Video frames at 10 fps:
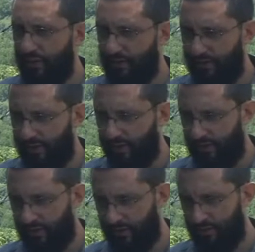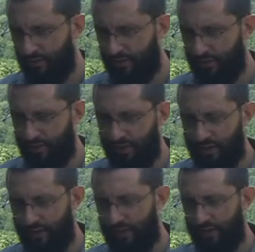or Rockefellers
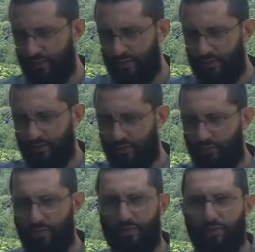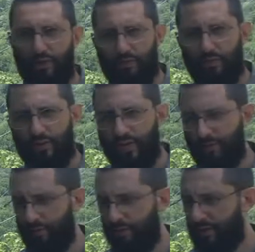or whoever,
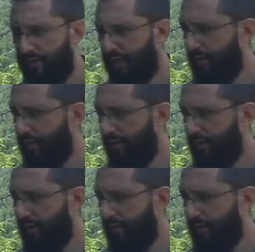name the rich